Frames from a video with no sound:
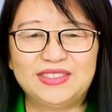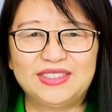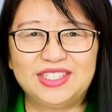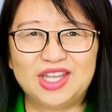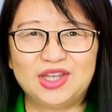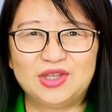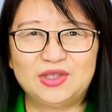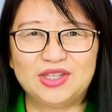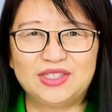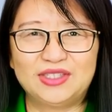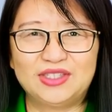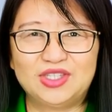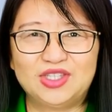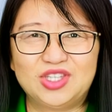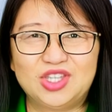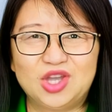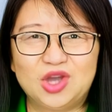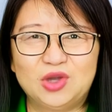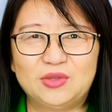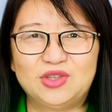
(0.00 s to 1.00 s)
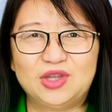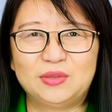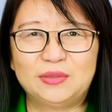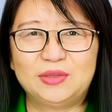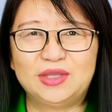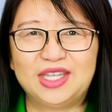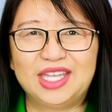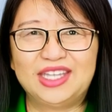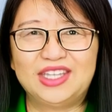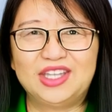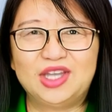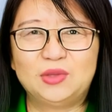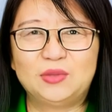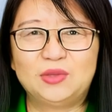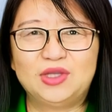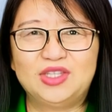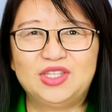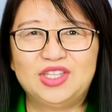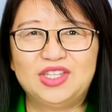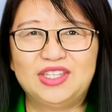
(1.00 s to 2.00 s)
Terrorists took over a plane
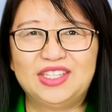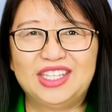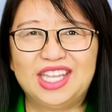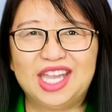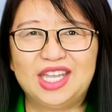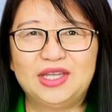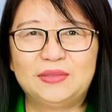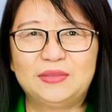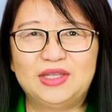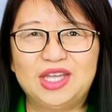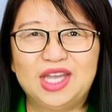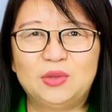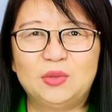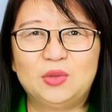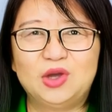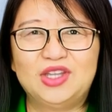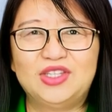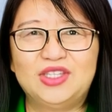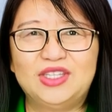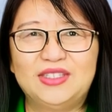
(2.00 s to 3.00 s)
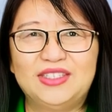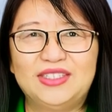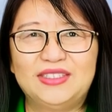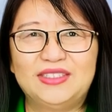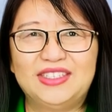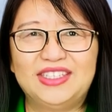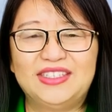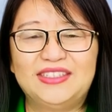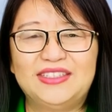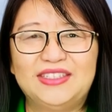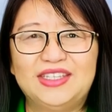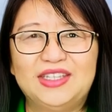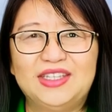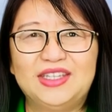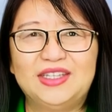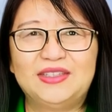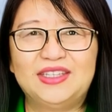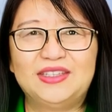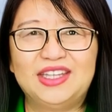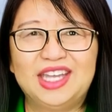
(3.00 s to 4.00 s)
originally aimed at Washington,
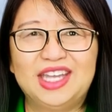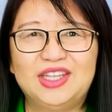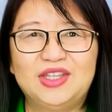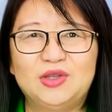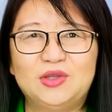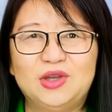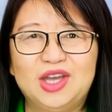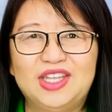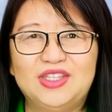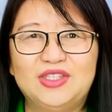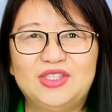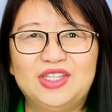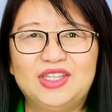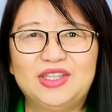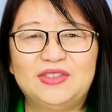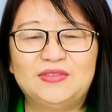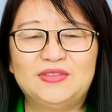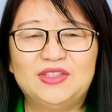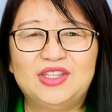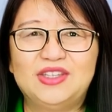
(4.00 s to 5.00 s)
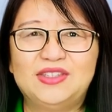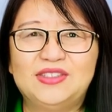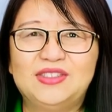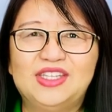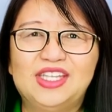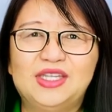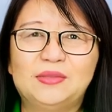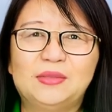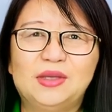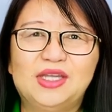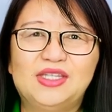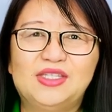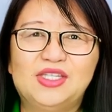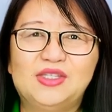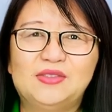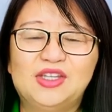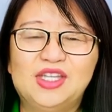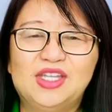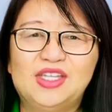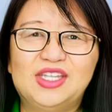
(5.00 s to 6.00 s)
D.C., and crashed in a field in
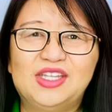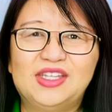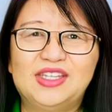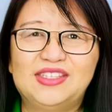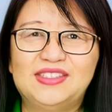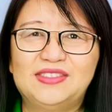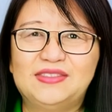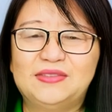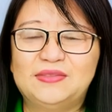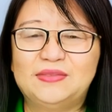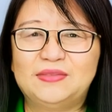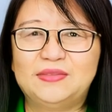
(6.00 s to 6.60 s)
Pennsylvania.